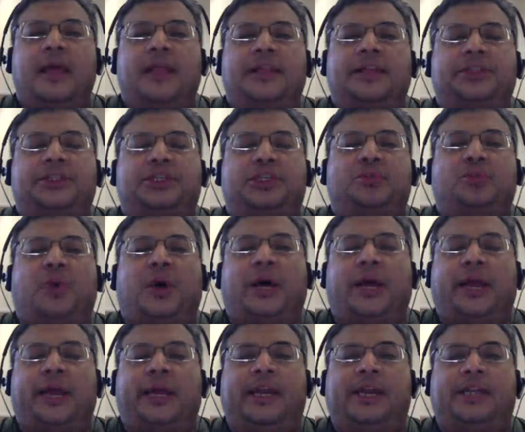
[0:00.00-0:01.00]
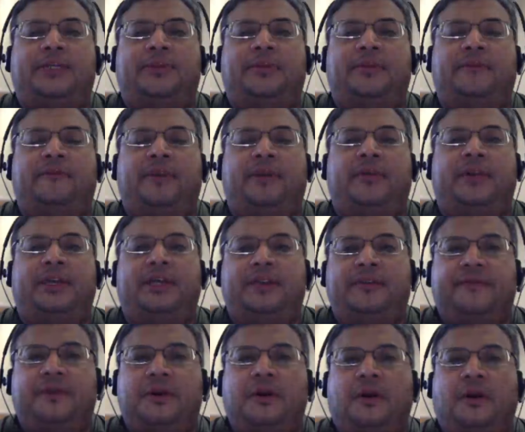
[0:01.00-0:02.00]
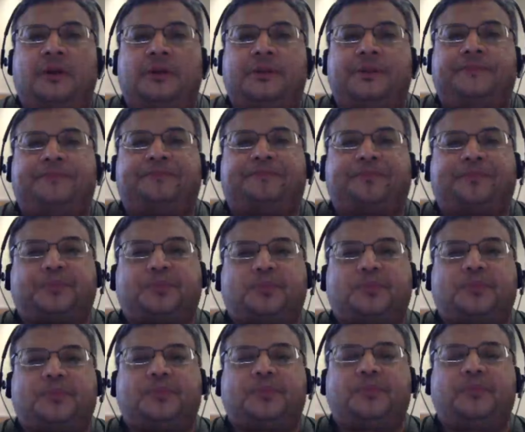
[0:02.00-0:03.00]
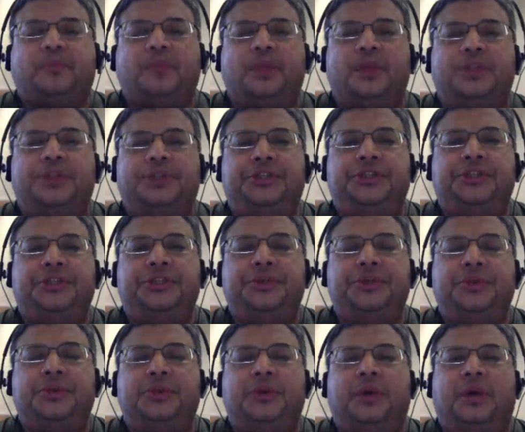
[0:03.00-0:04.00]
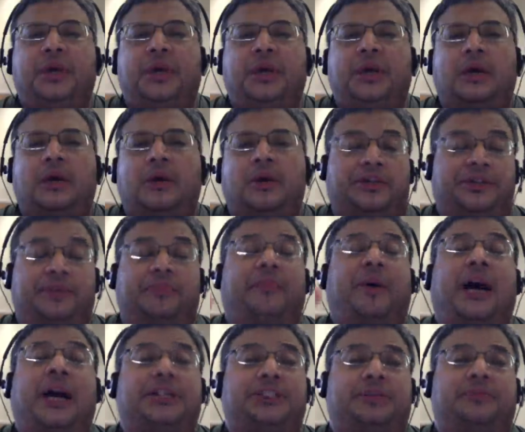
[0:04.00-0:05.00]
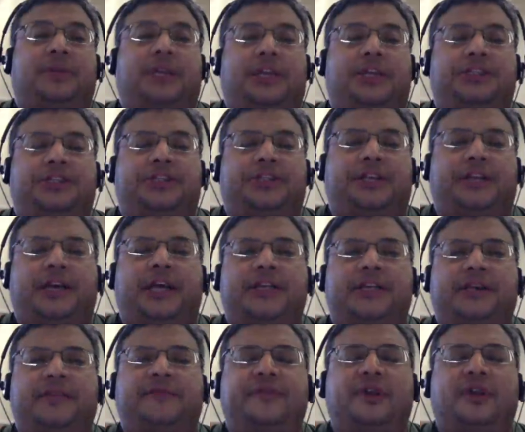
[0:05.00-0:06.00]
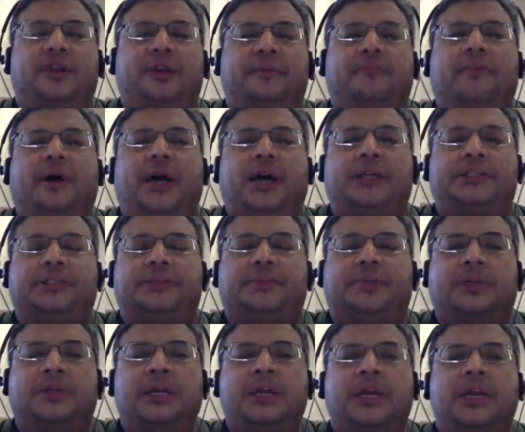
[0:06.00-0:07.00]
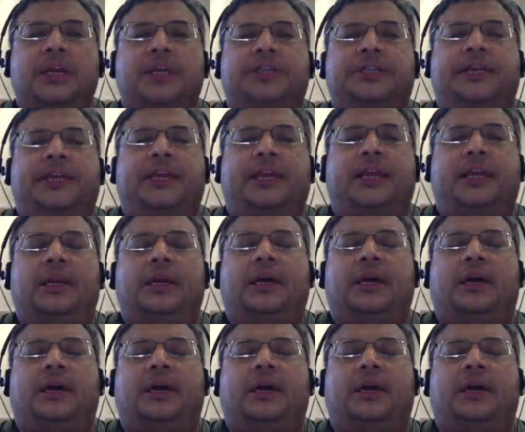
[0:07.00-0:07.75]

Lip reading: This is why it has been very difficult or it's impossible, I should say, not difficult, impossible to get